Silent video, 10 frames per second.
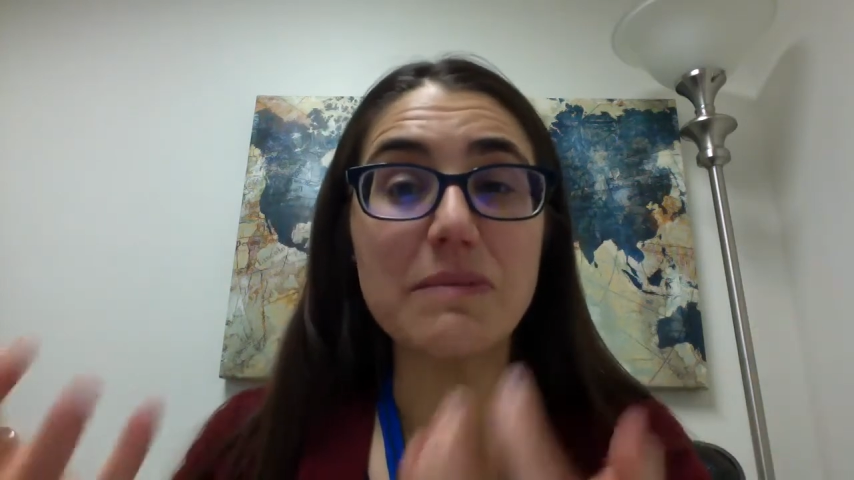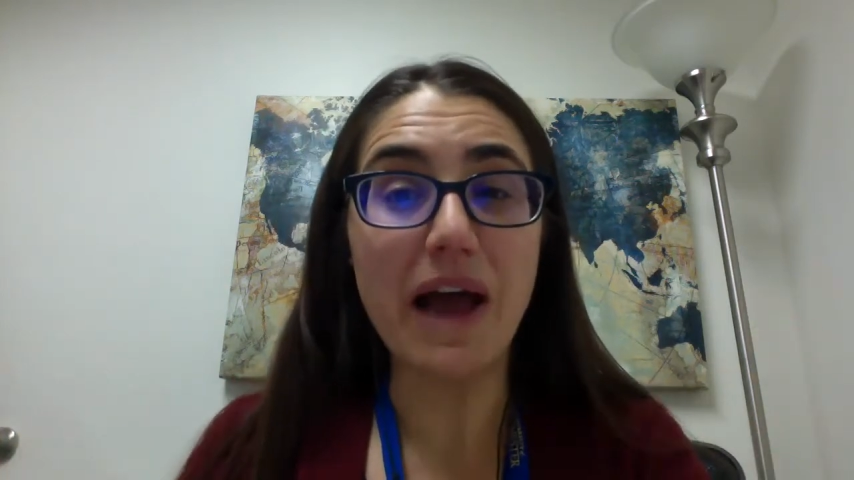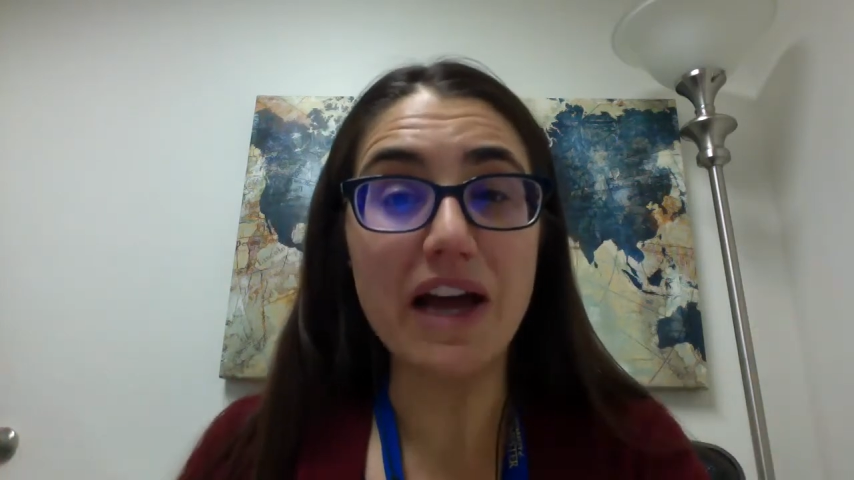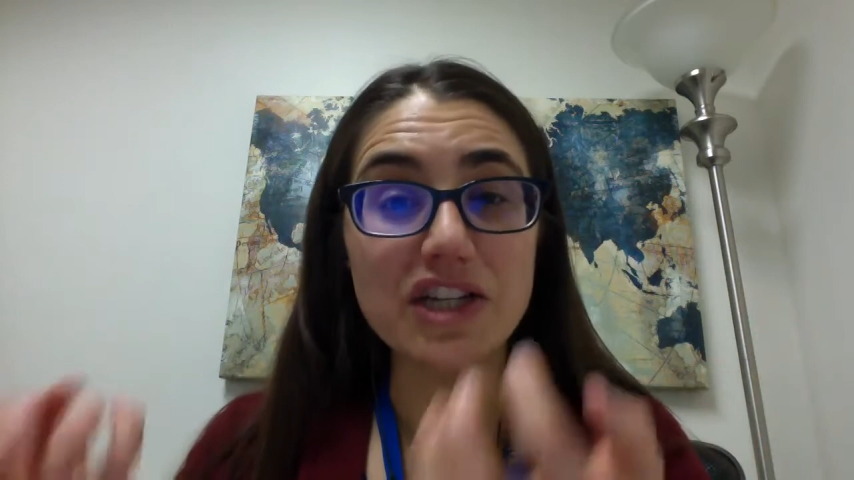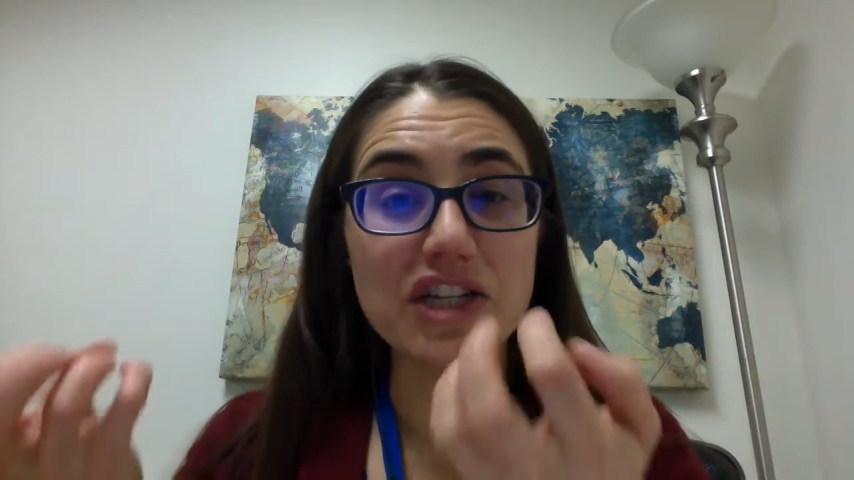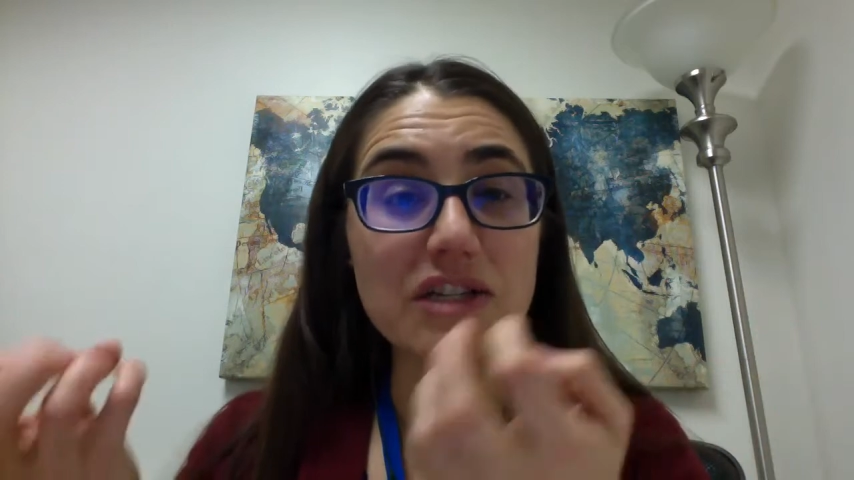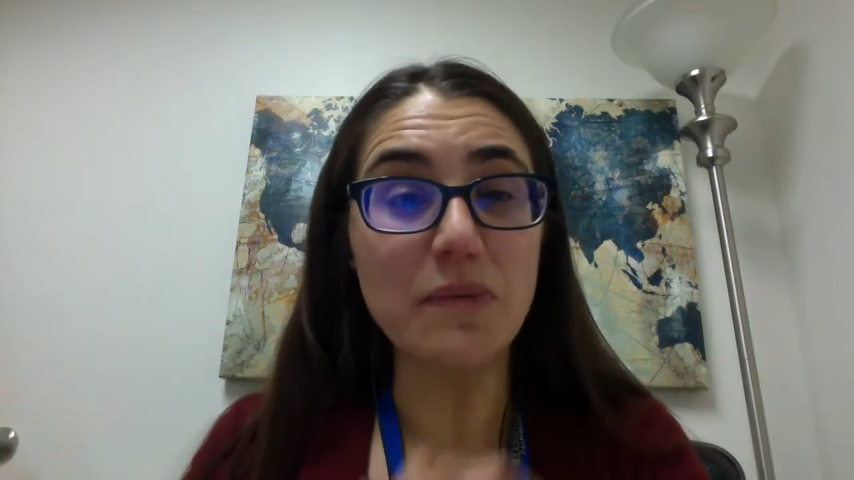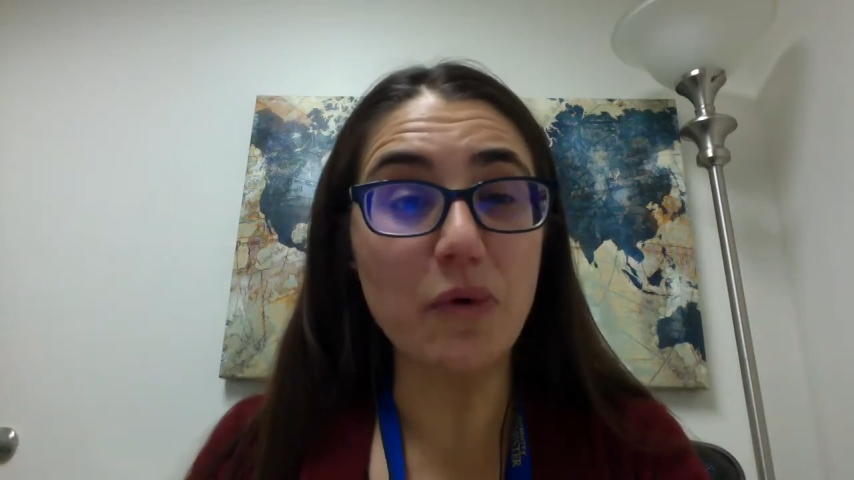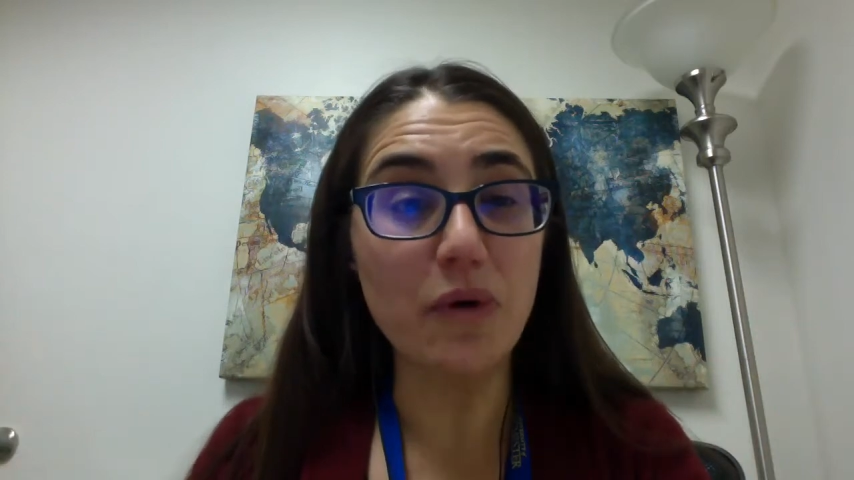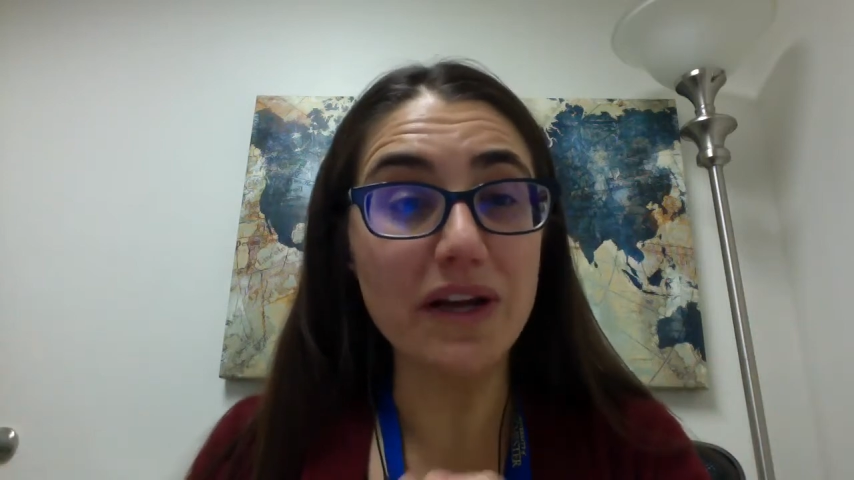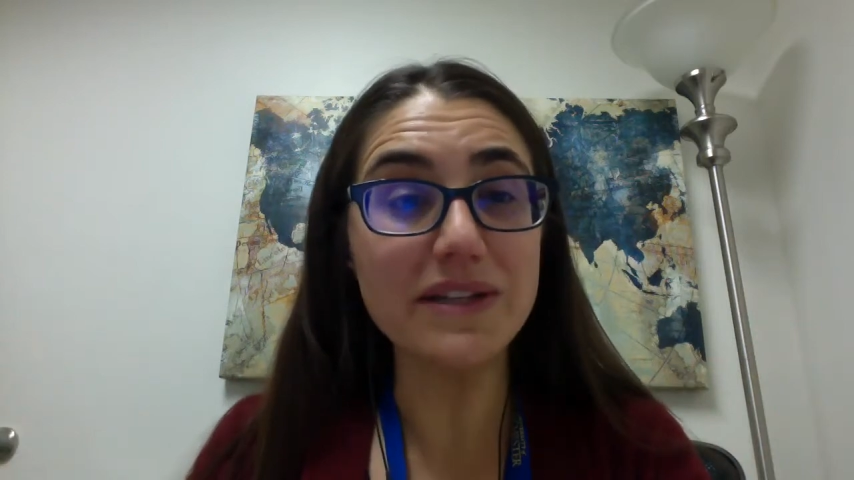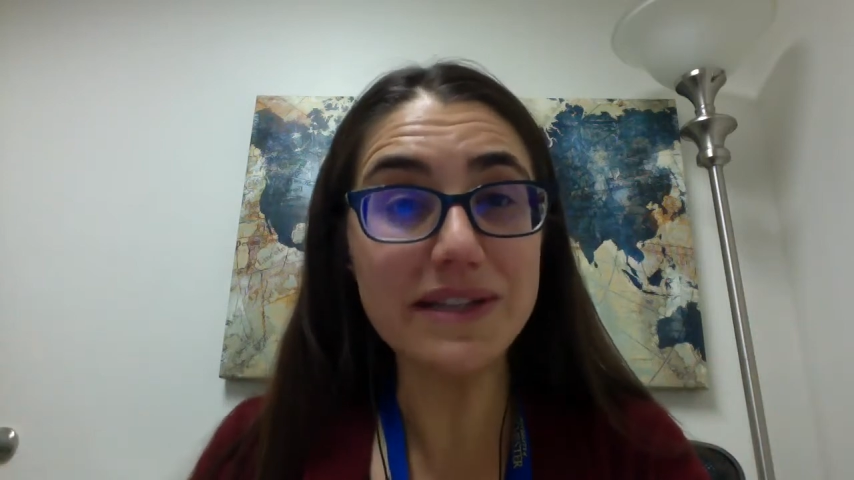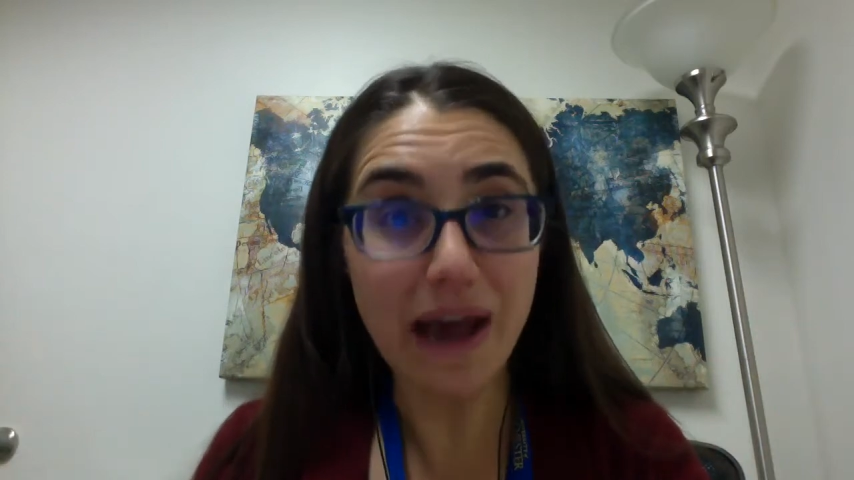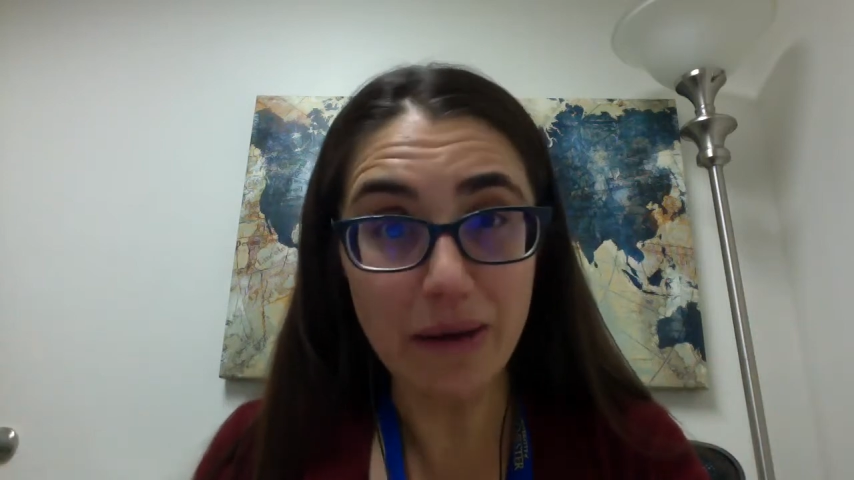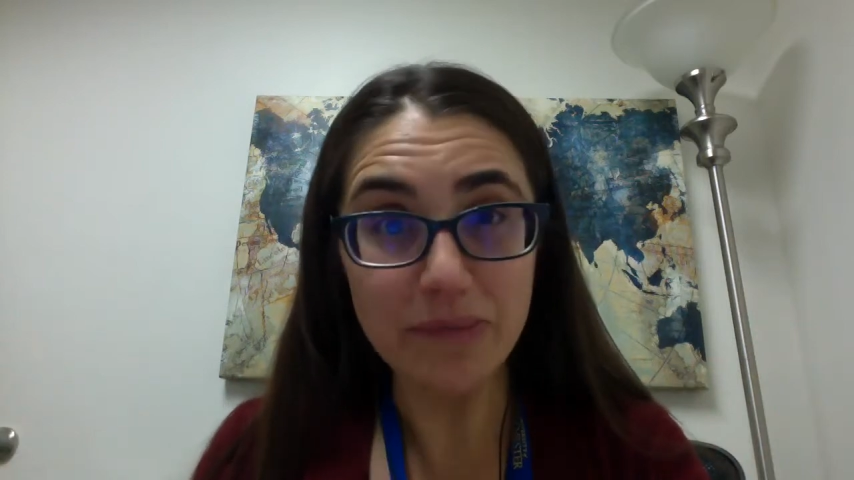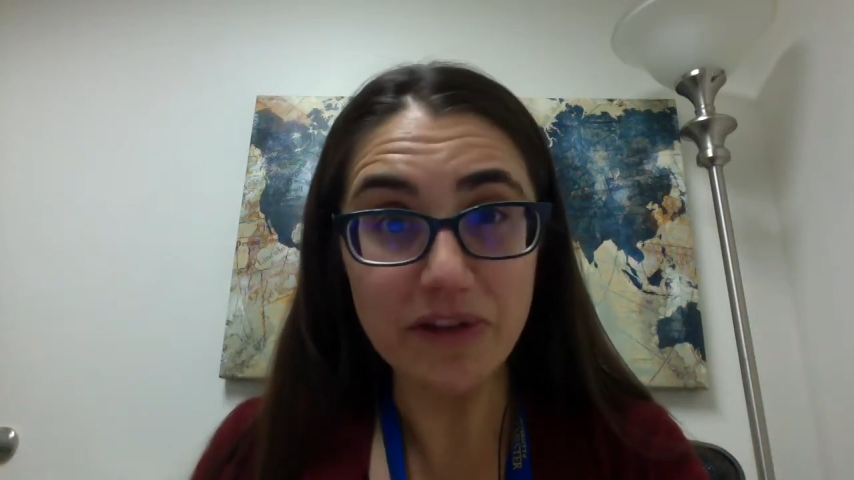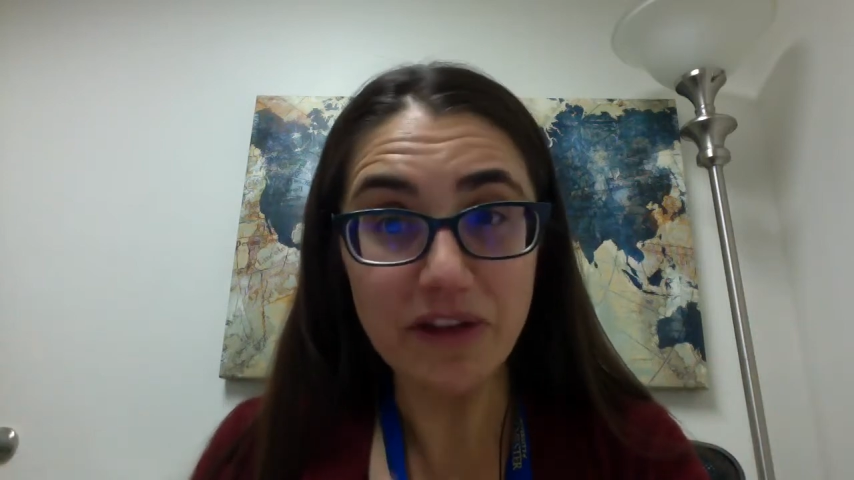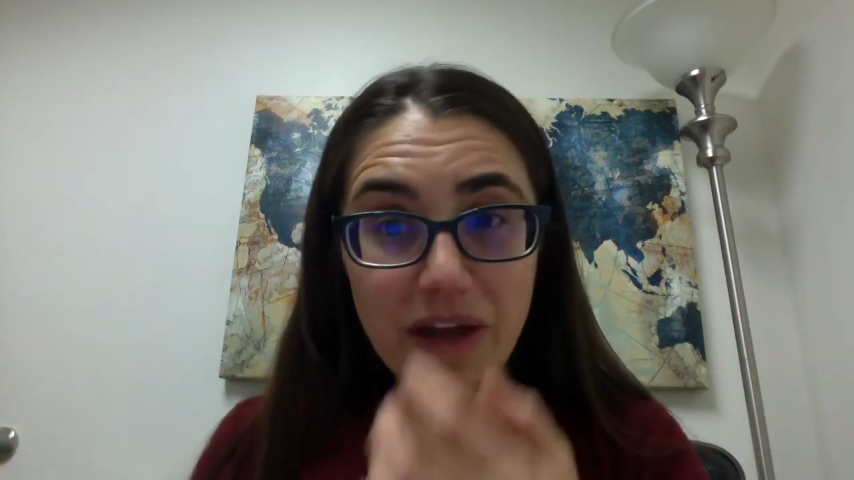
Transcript: passions more in depth.